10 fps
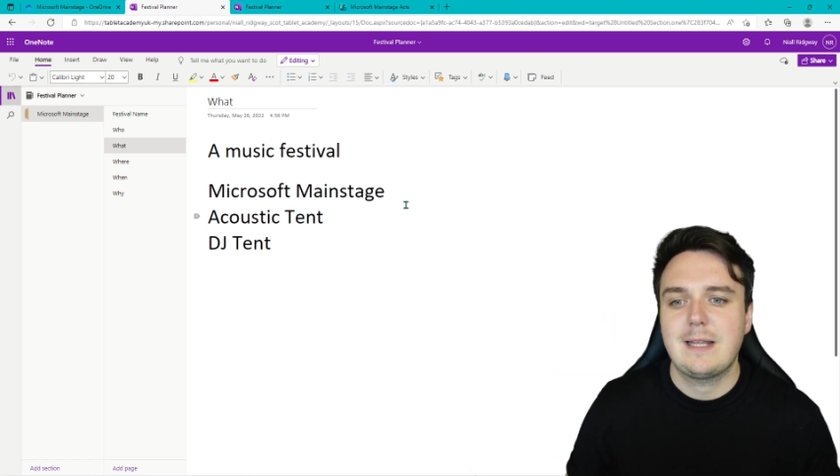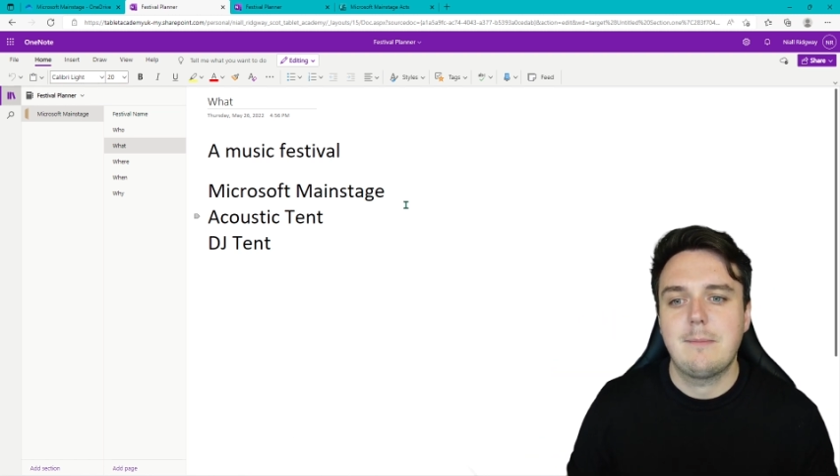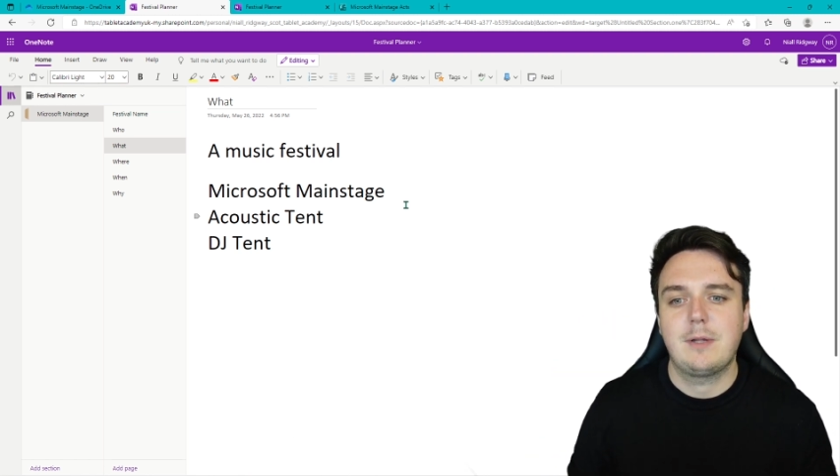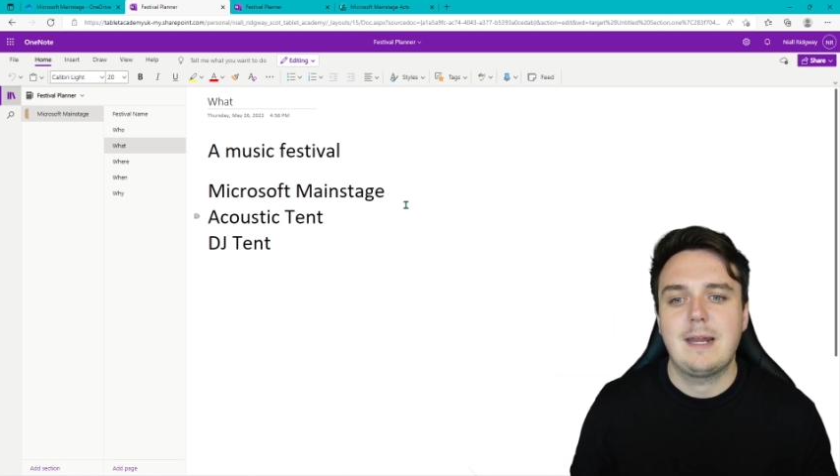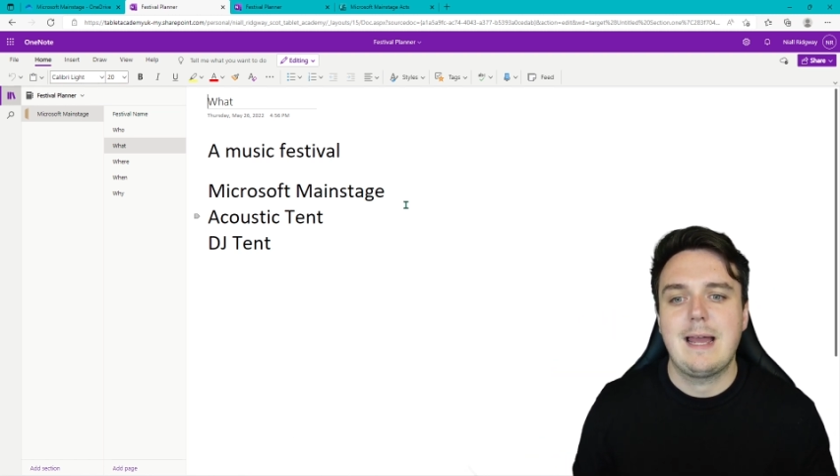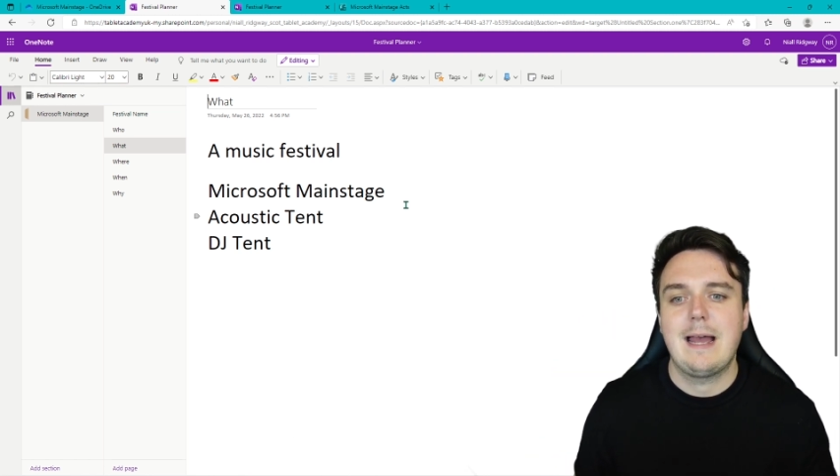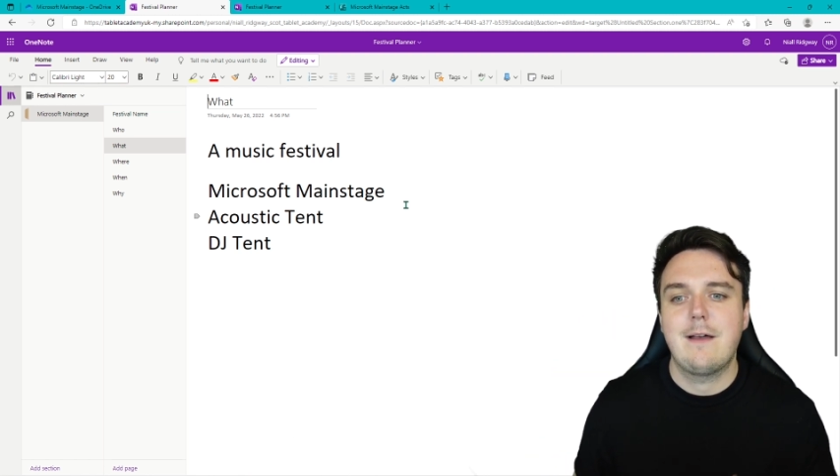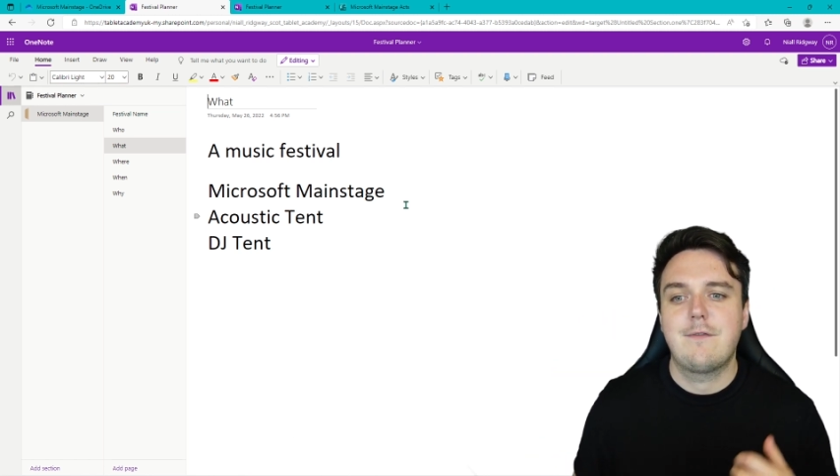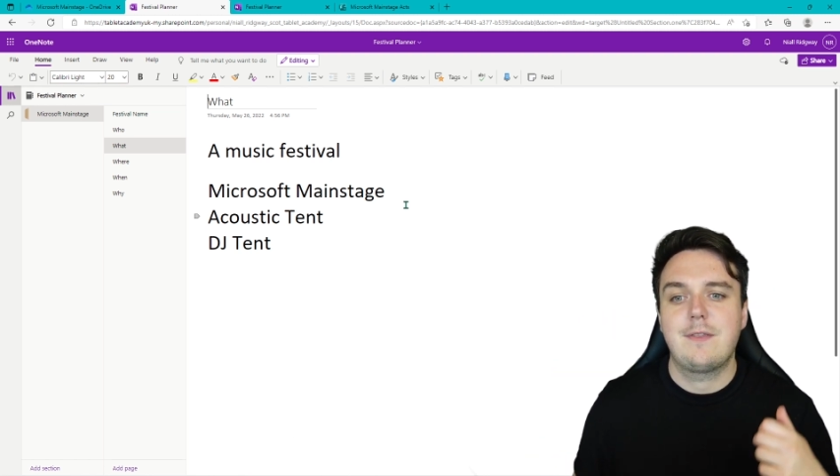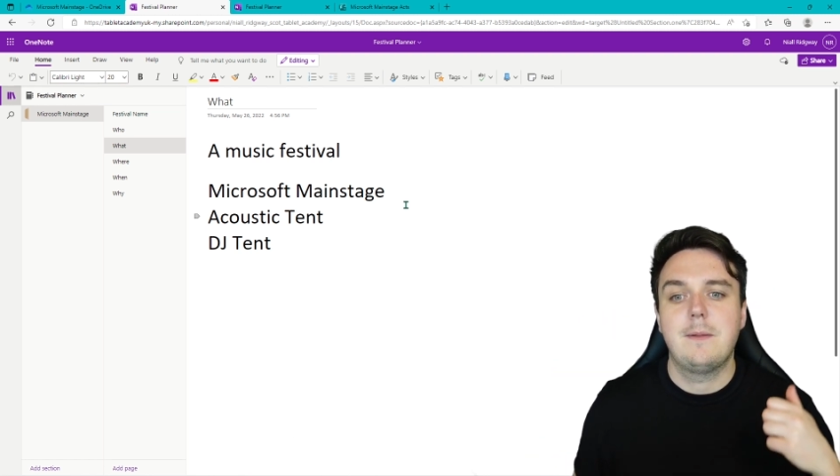I'm going to
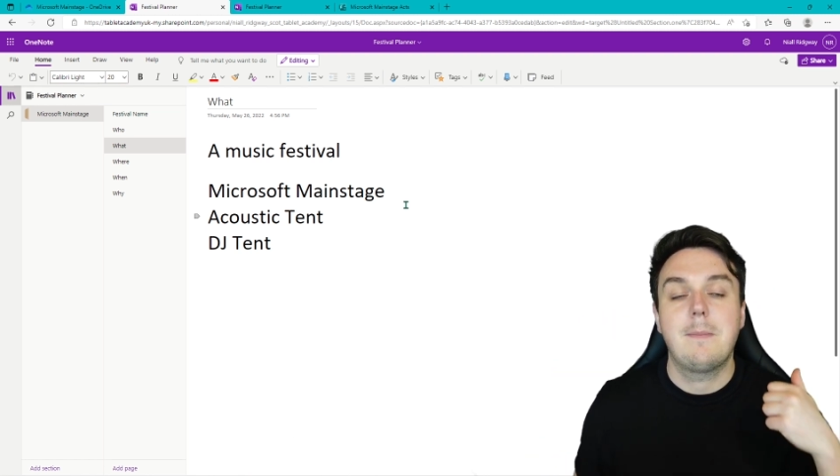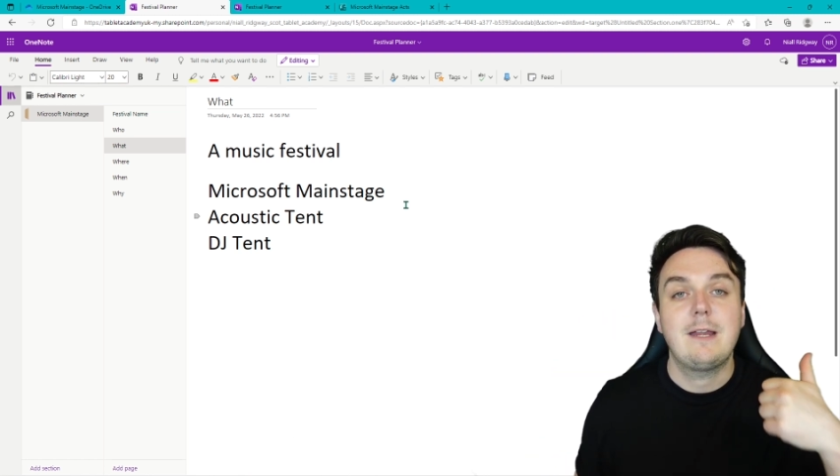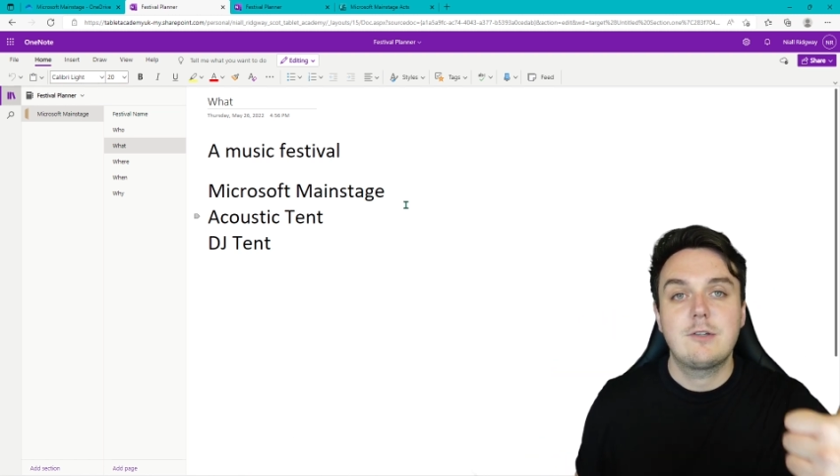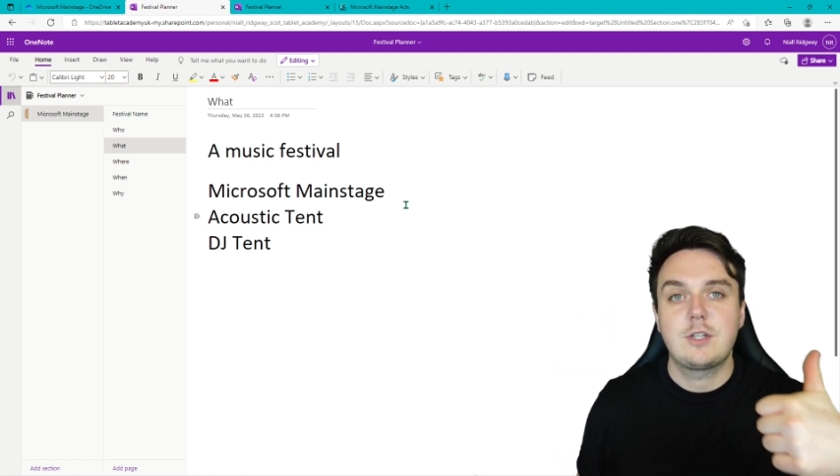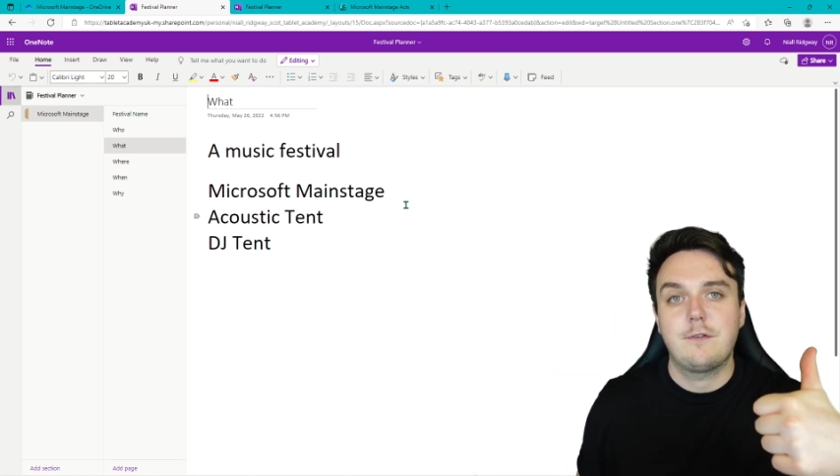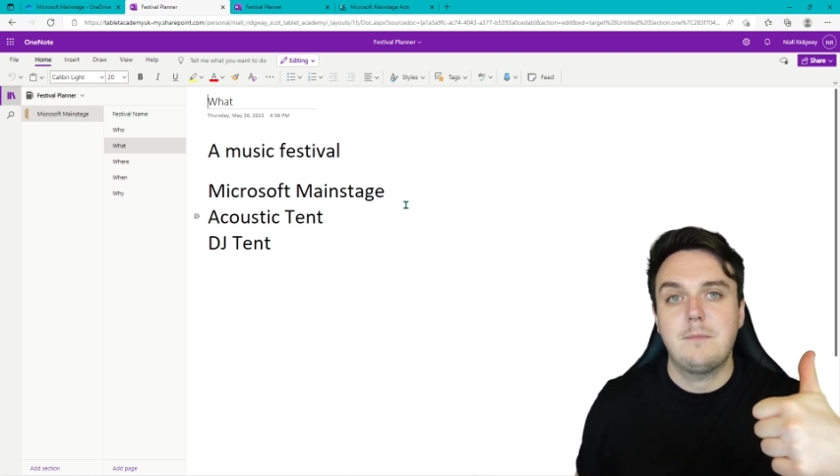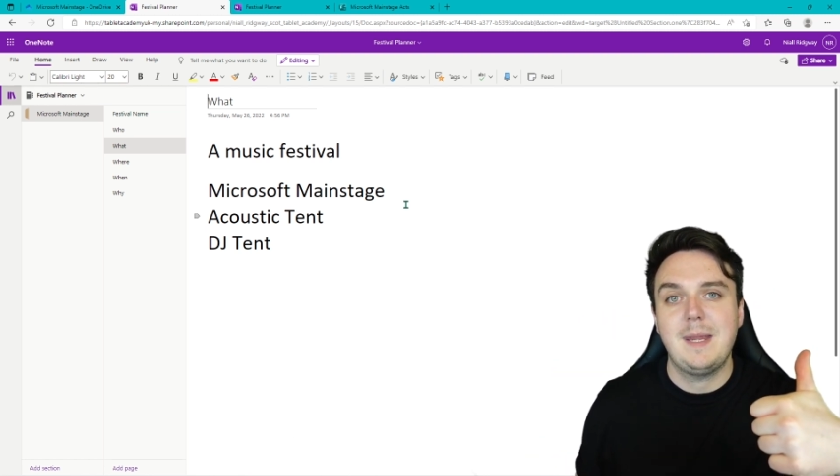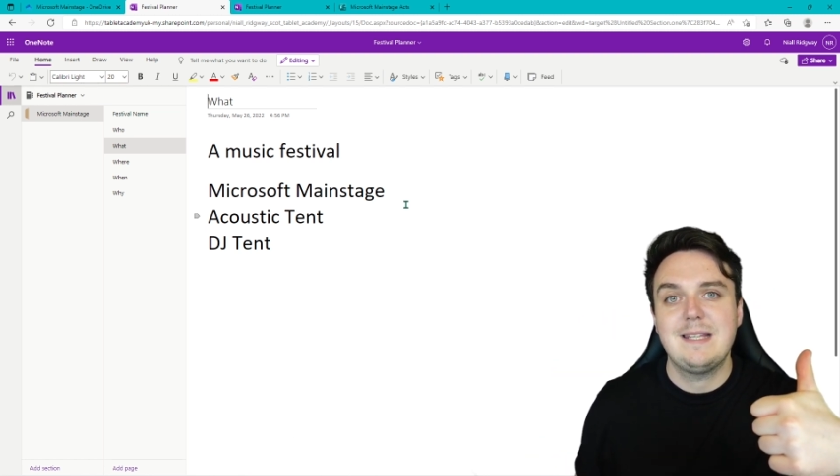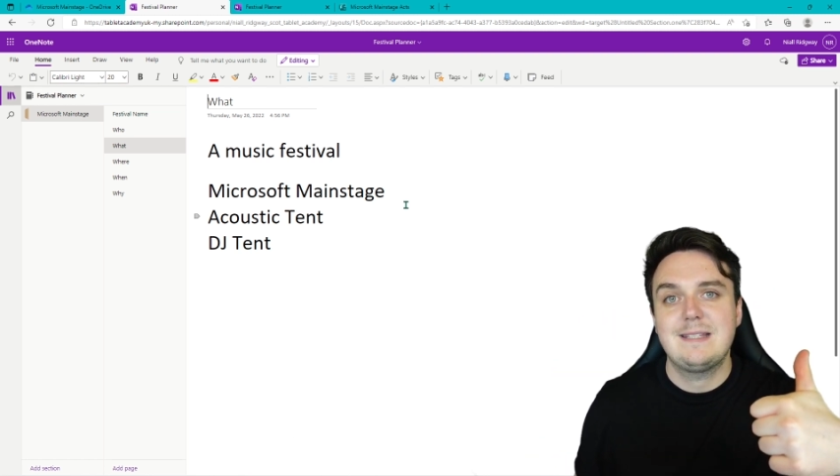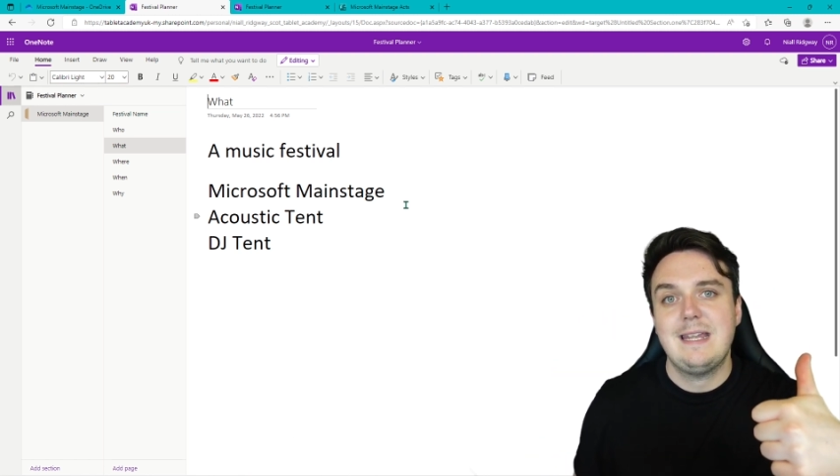have the Microsoft main
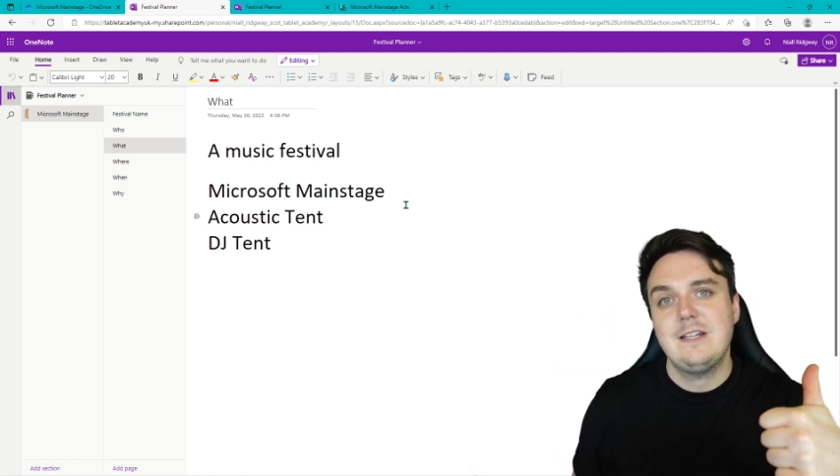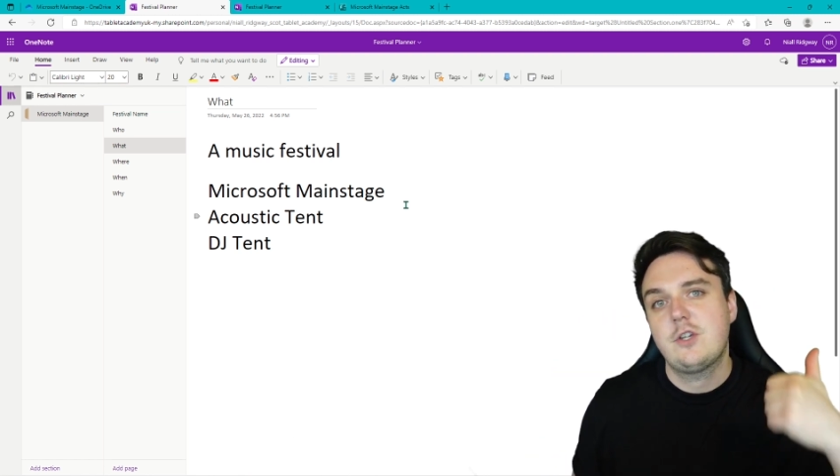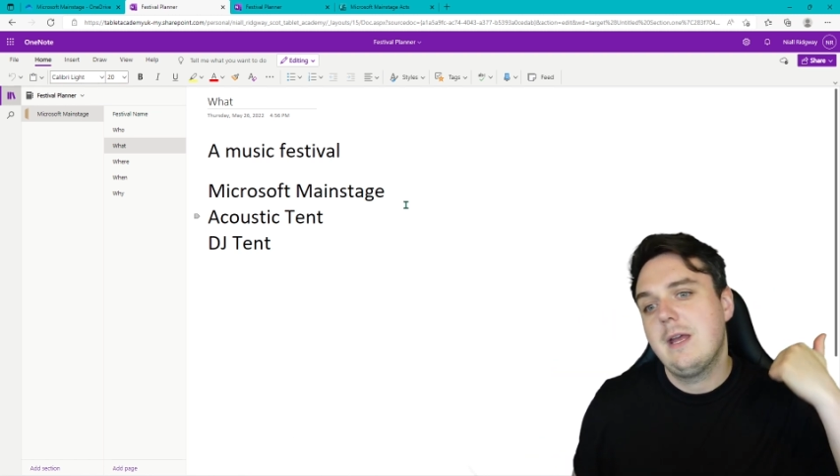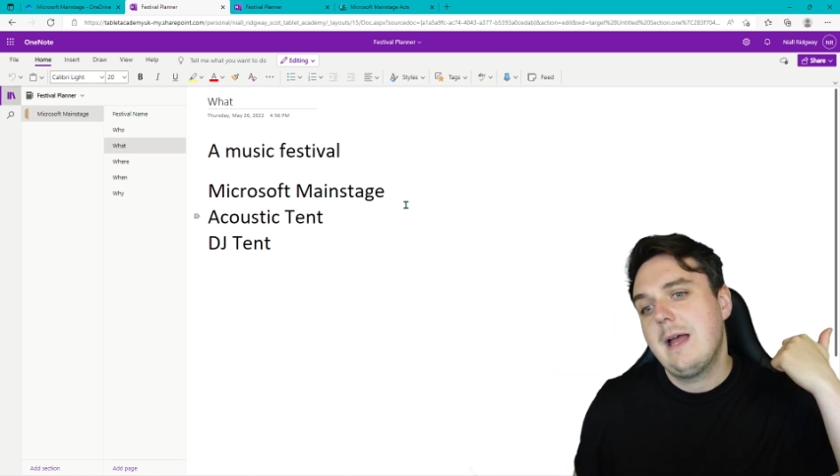stage,